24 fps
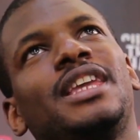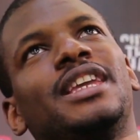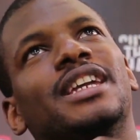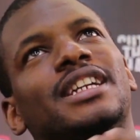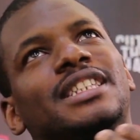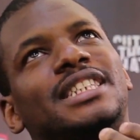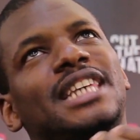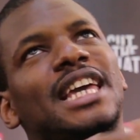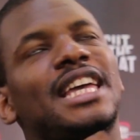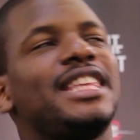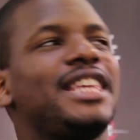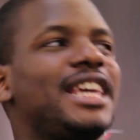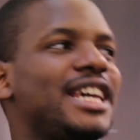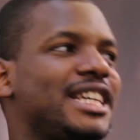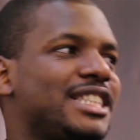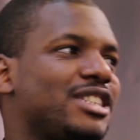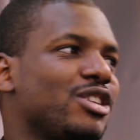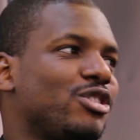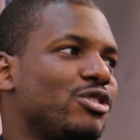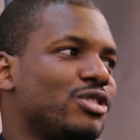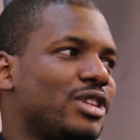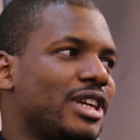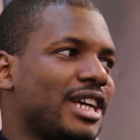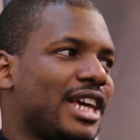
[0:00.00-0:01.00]
you're ten
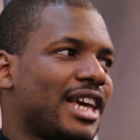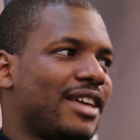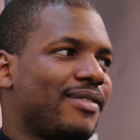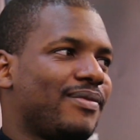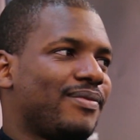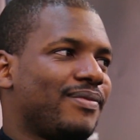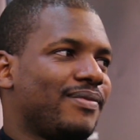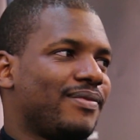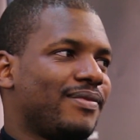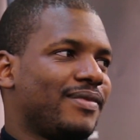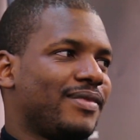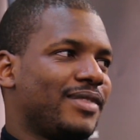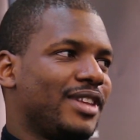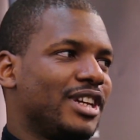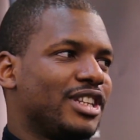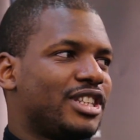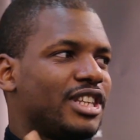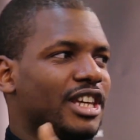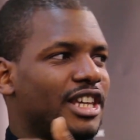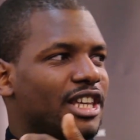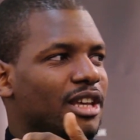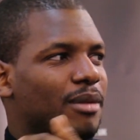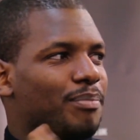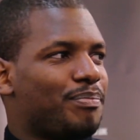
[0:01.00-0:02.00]
years old again.
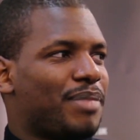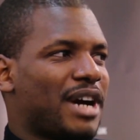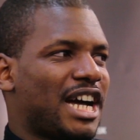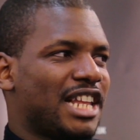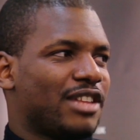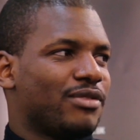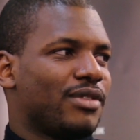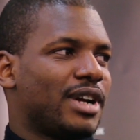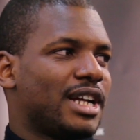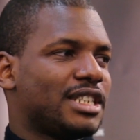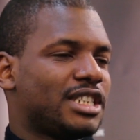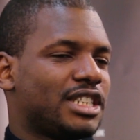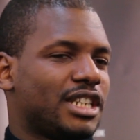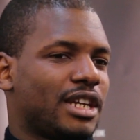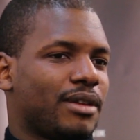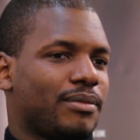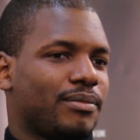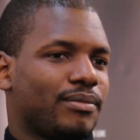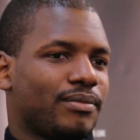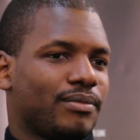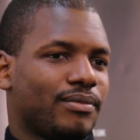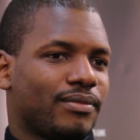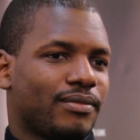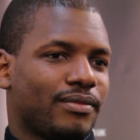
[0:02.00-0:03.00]
You're doing your bad rat
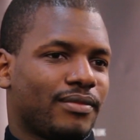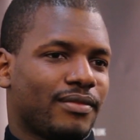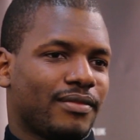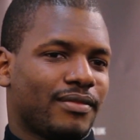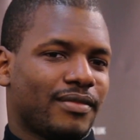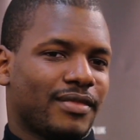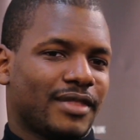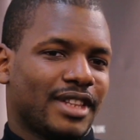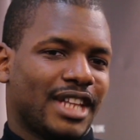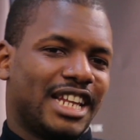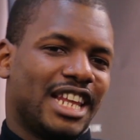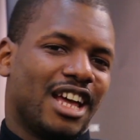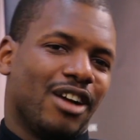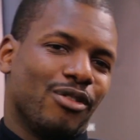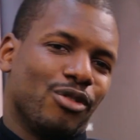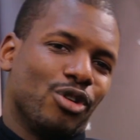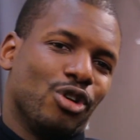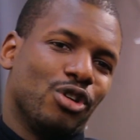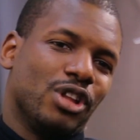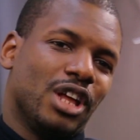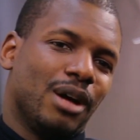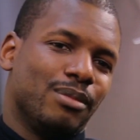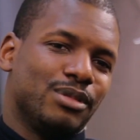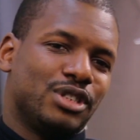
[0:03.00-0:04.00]
shit. And I
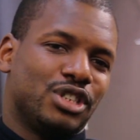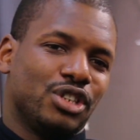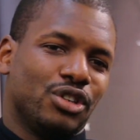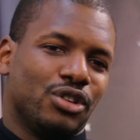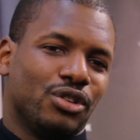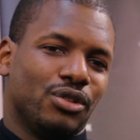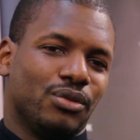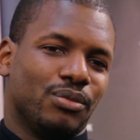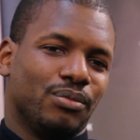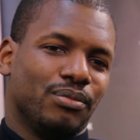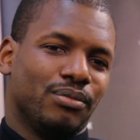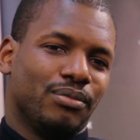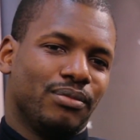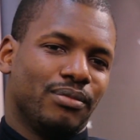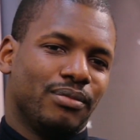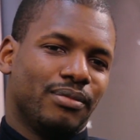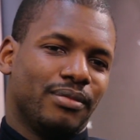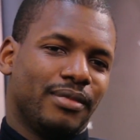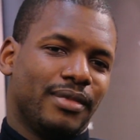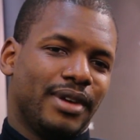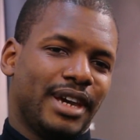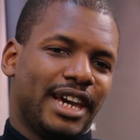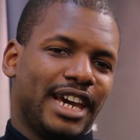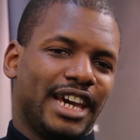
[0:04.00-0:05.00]
roll up to you
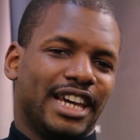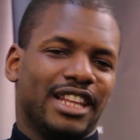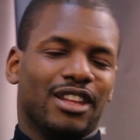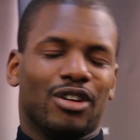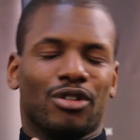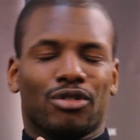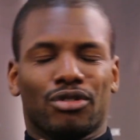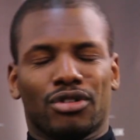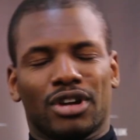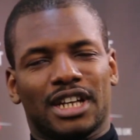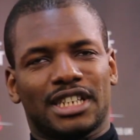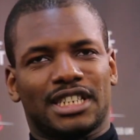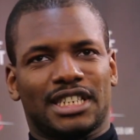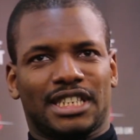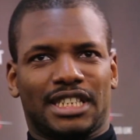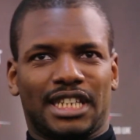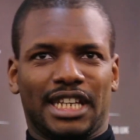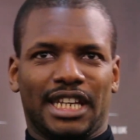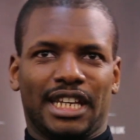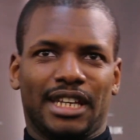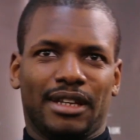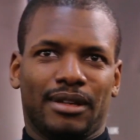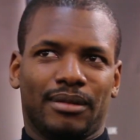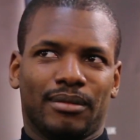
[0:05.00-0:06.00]
in a
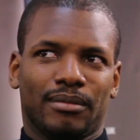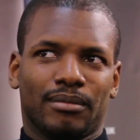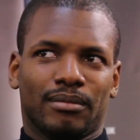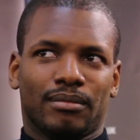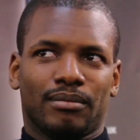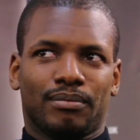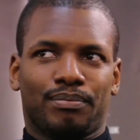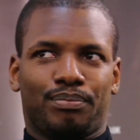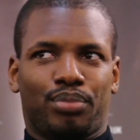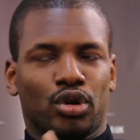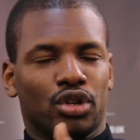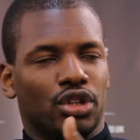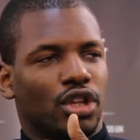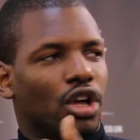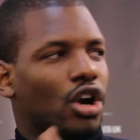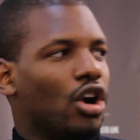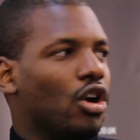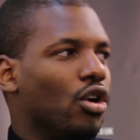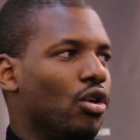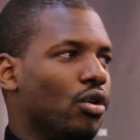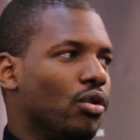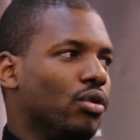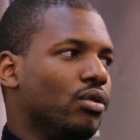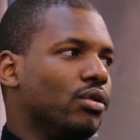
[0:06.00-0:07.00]
rusty
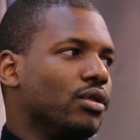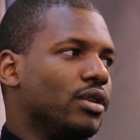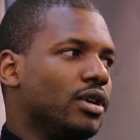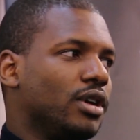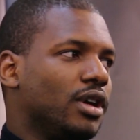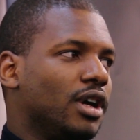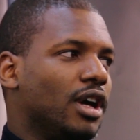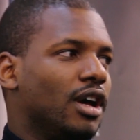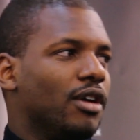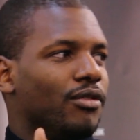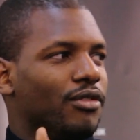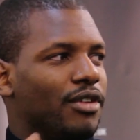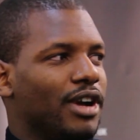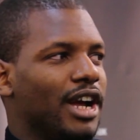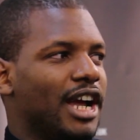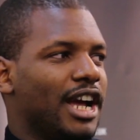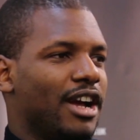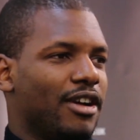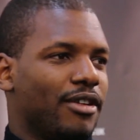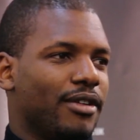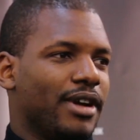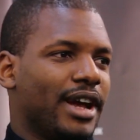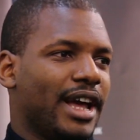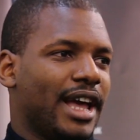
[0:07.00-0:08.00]
punto, and
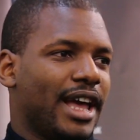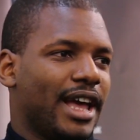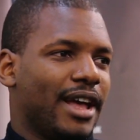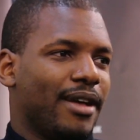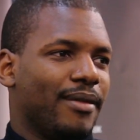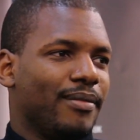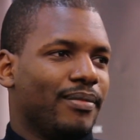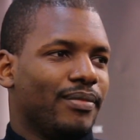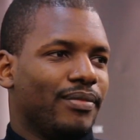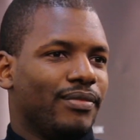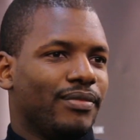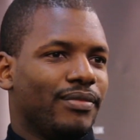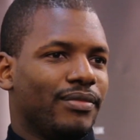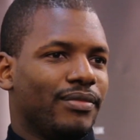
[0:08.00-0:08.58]
rare, rare,